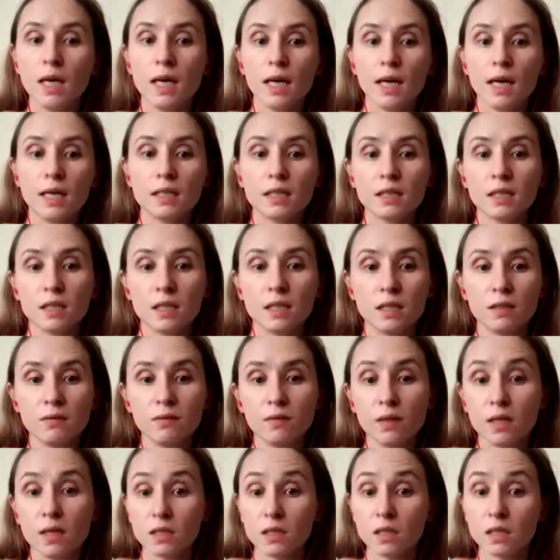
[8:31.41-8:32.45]
and give
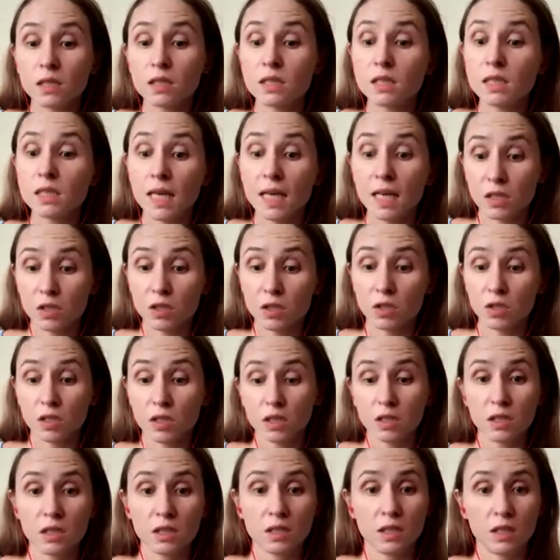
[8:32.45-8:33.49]
a
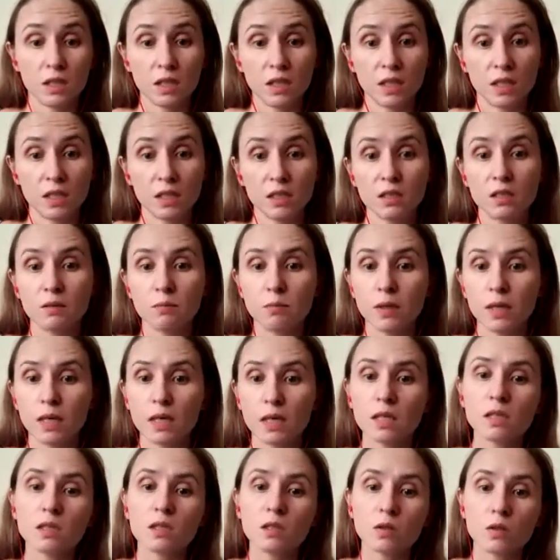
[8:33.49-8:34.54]
dictation at the end
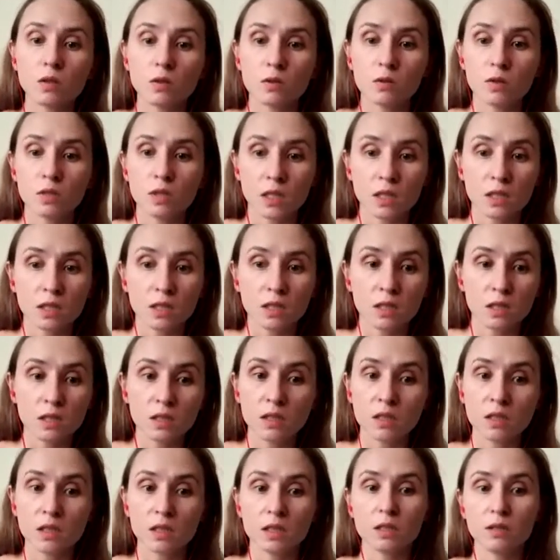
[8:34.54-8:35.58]
based on
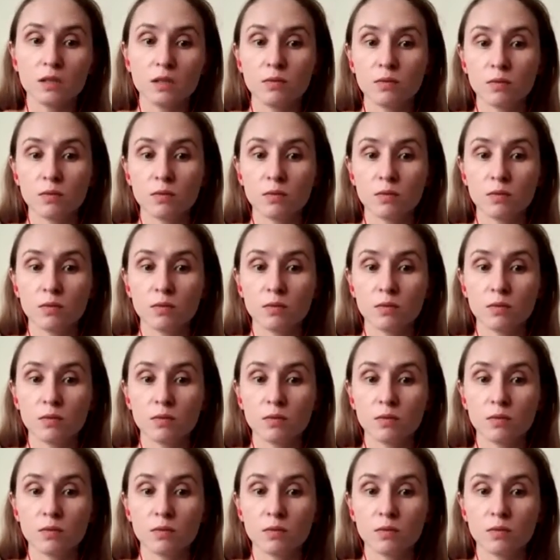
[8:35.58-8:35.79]
sentences